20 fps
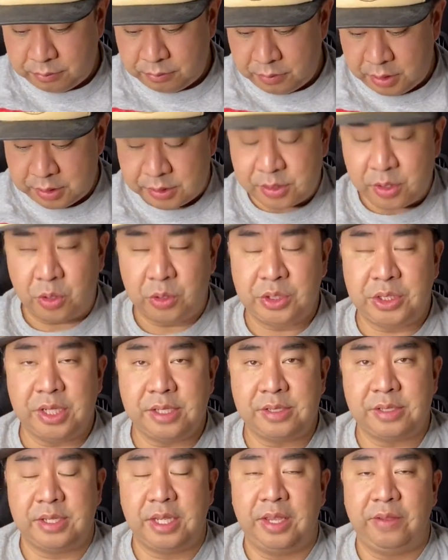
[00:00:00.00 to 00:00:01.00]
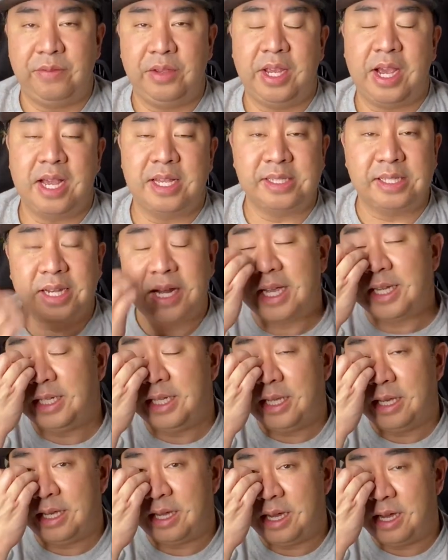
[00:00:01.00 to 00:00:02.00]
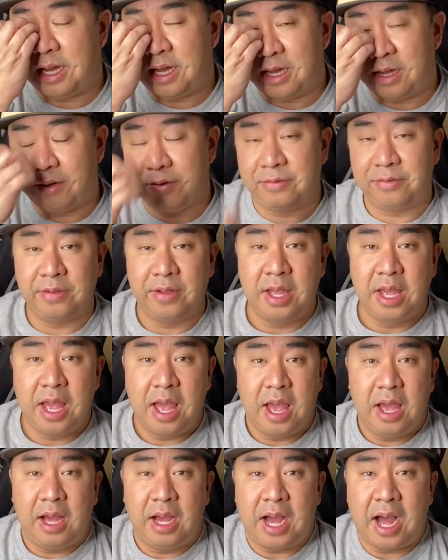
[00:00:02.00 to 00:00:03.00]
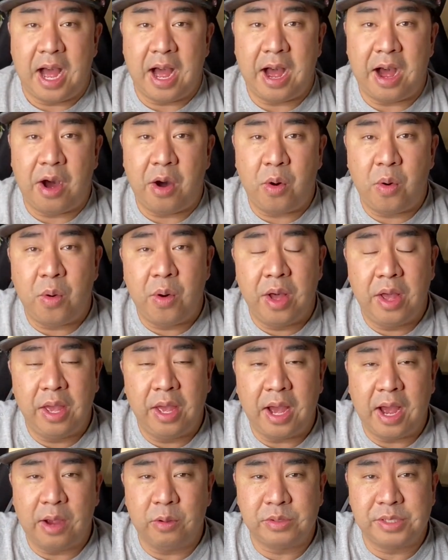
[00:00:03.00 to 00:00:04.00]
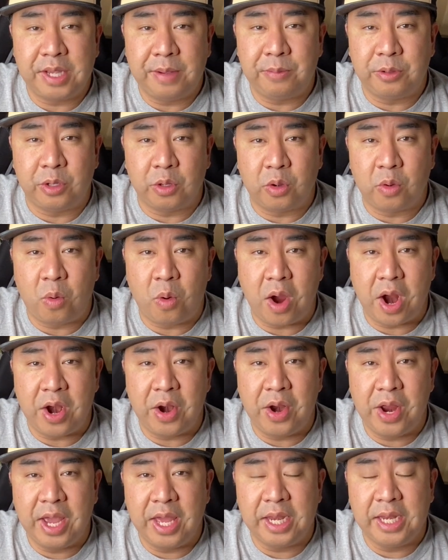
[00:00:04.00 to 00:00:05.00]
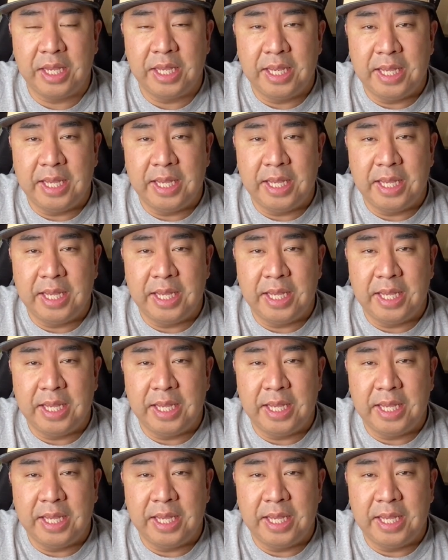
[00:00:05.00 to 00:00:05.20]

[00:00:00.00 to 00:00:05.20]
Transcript: so just to give you guys an idea of how I was able to acquire it,